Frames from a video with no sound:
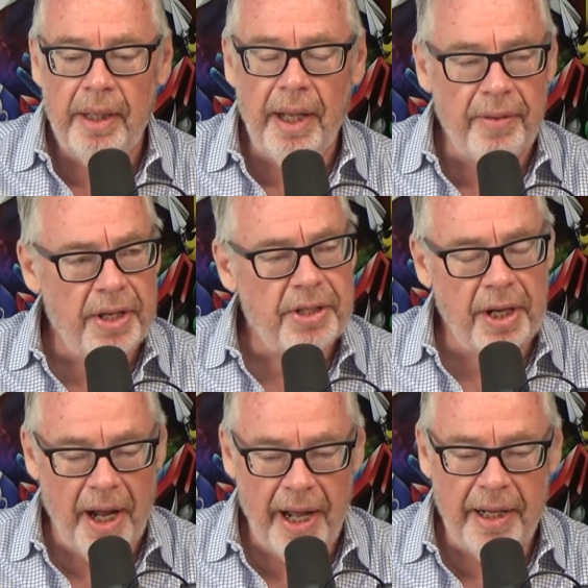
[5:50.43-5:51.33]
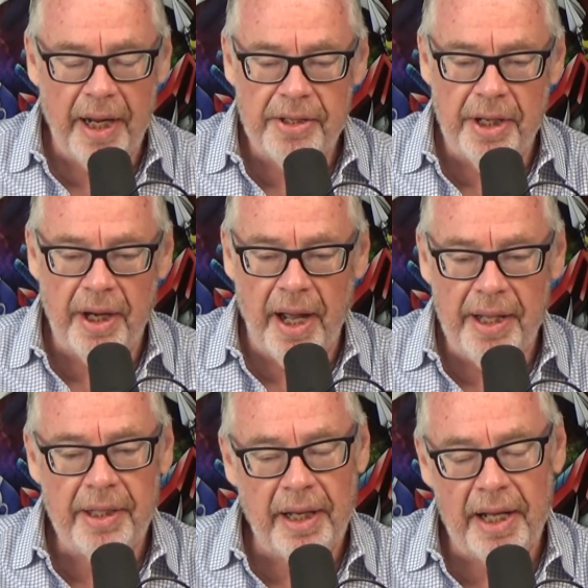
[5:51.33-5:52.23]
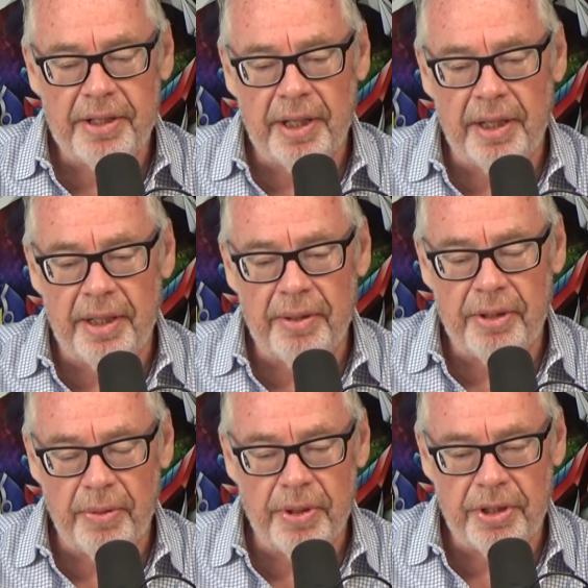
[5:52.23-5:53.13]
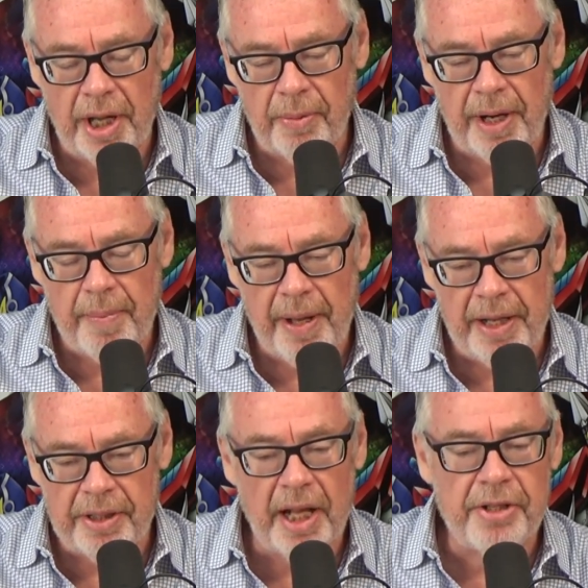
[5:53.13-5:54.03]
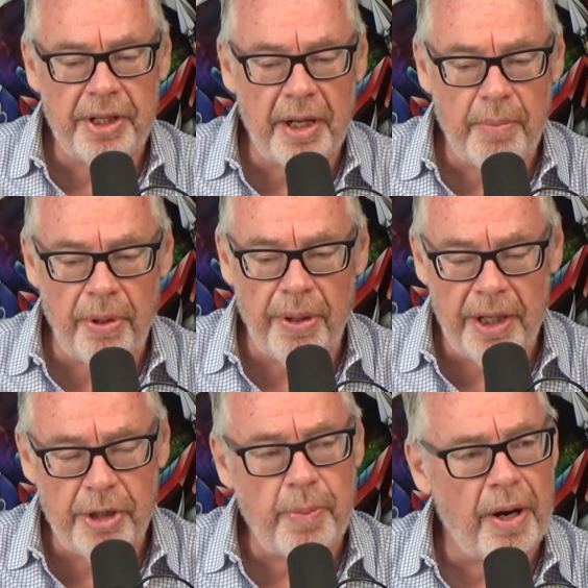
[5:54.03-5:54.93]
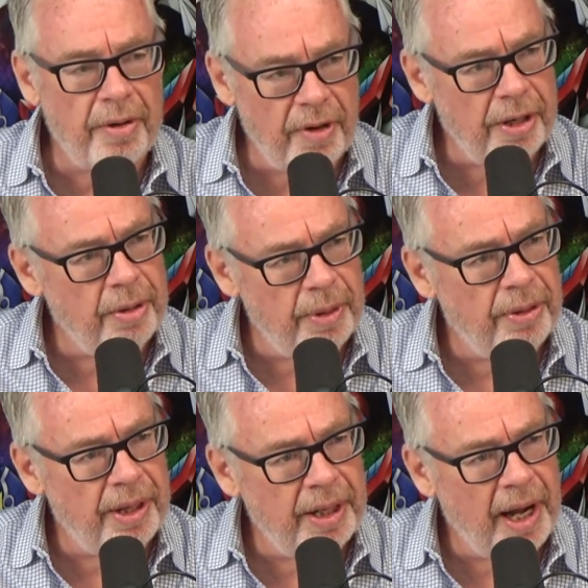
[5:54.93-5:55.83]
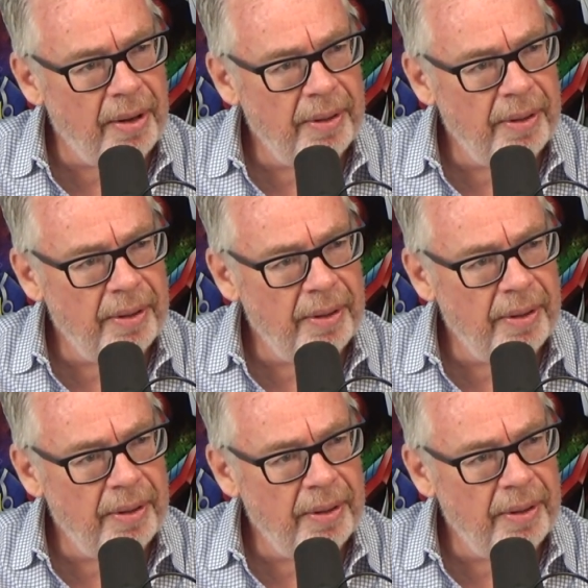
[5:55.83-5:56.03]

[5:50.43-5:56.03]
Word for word: And they said hi, and I said hi, and the guy said to his son when I passed, that's Ted Bird. He's part of our community now.